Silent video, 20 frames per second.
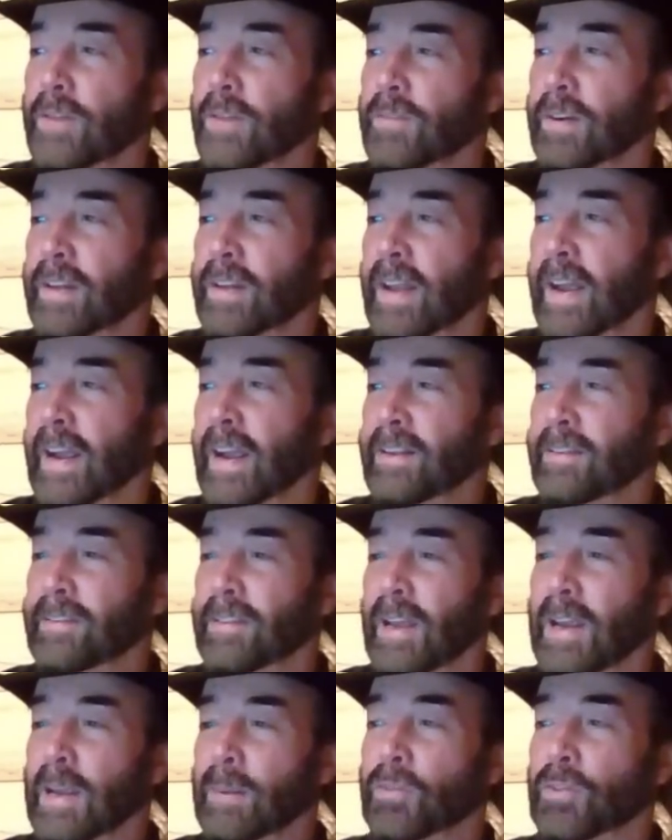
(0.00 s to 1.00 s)
Different day,
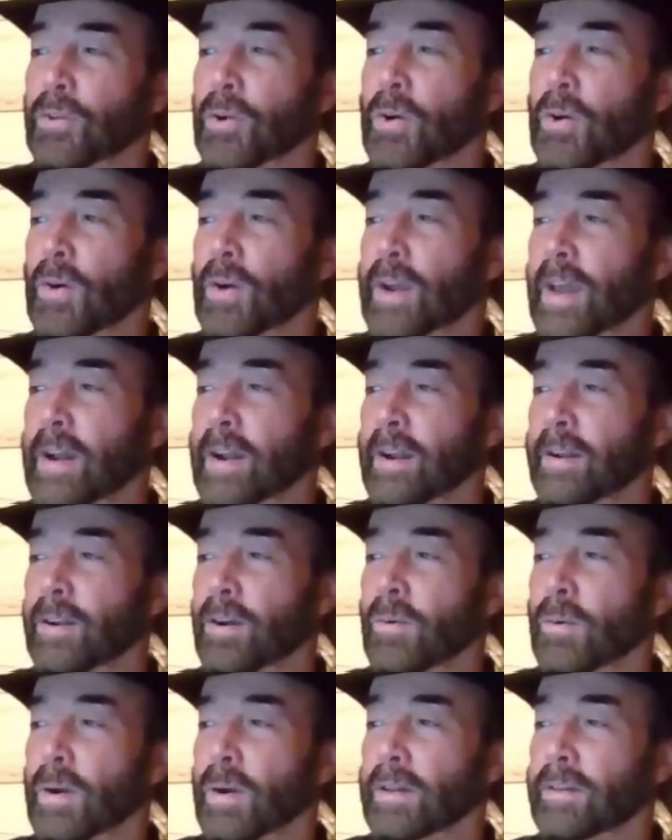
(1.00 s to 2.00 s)
same story. I don't
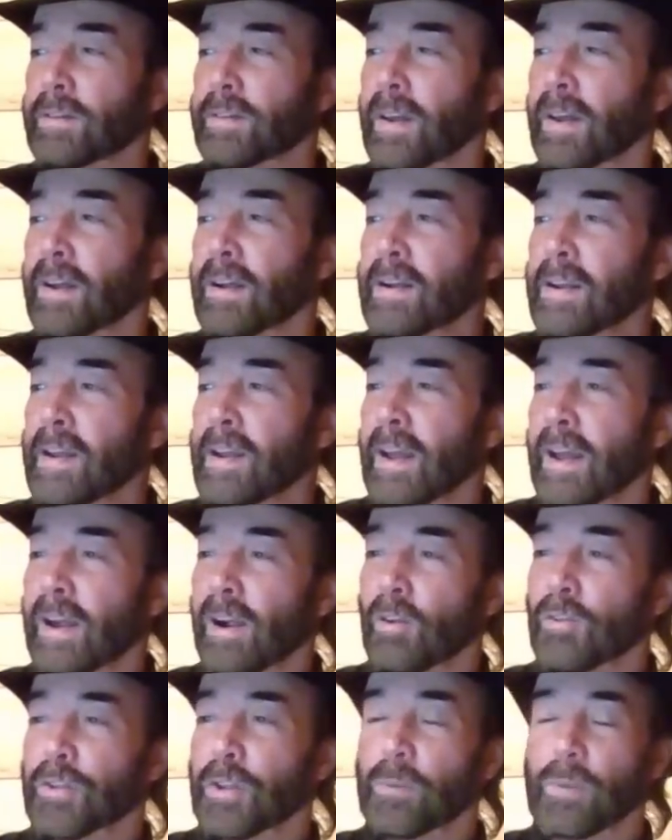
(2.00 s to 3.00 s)
know what
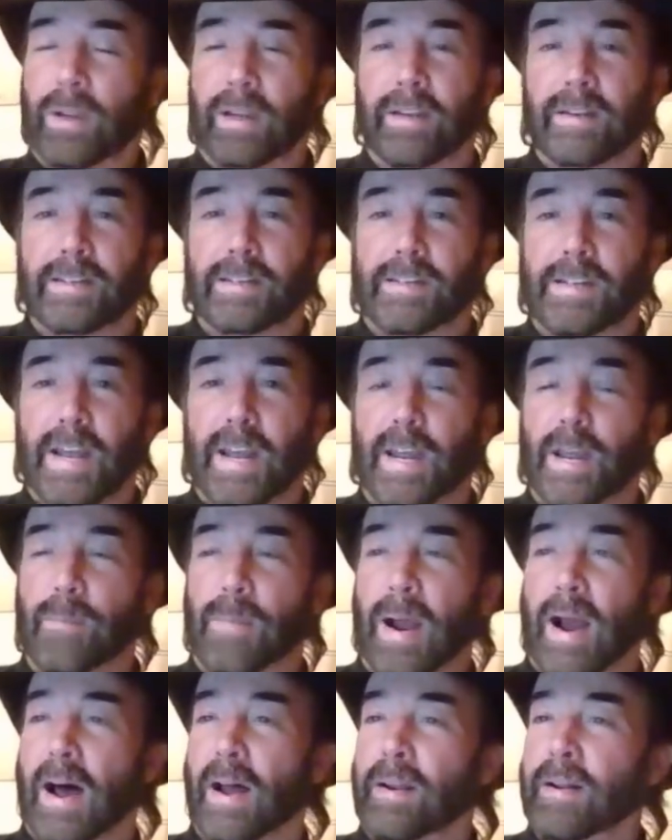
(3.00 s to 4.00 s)
else that we can say
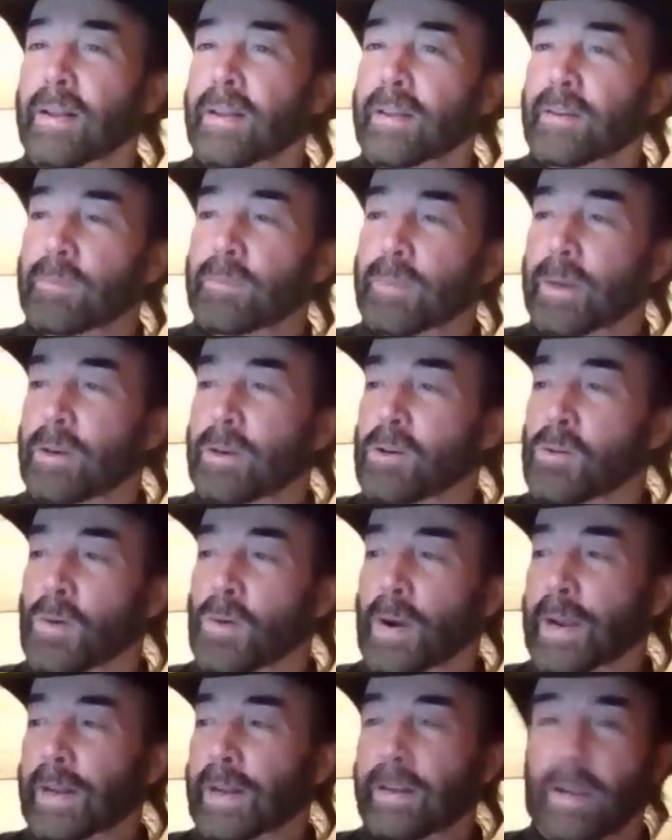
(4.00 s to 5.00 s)
about
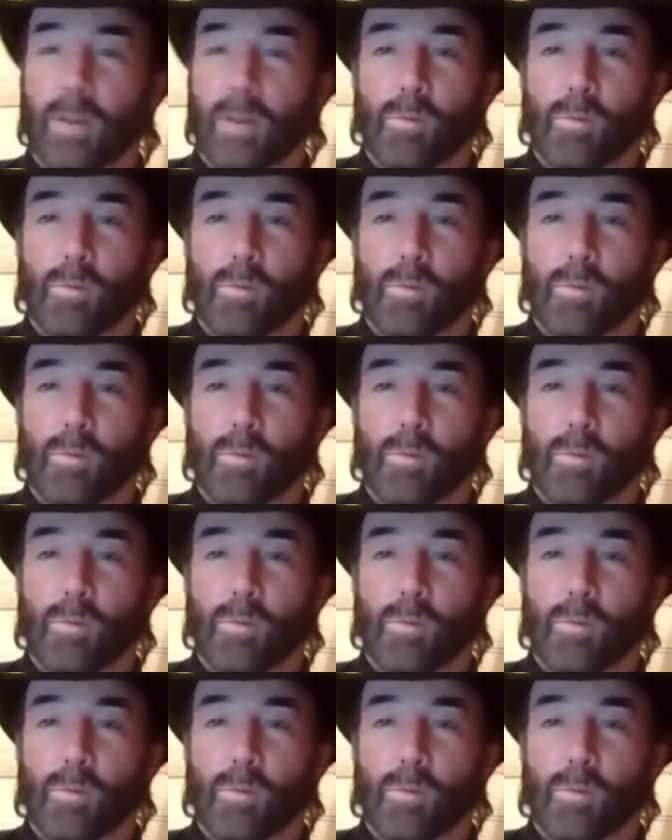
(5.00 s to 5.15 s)
Bitcoin.